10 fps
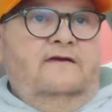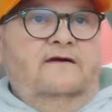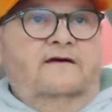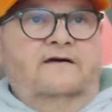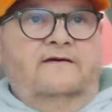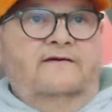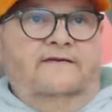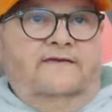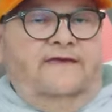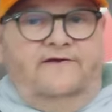uh,
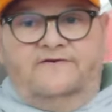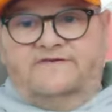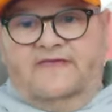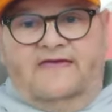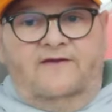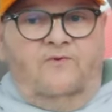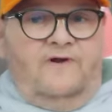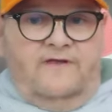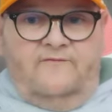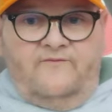hearsay,
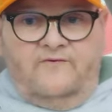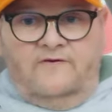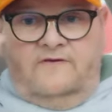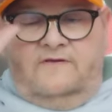whatever.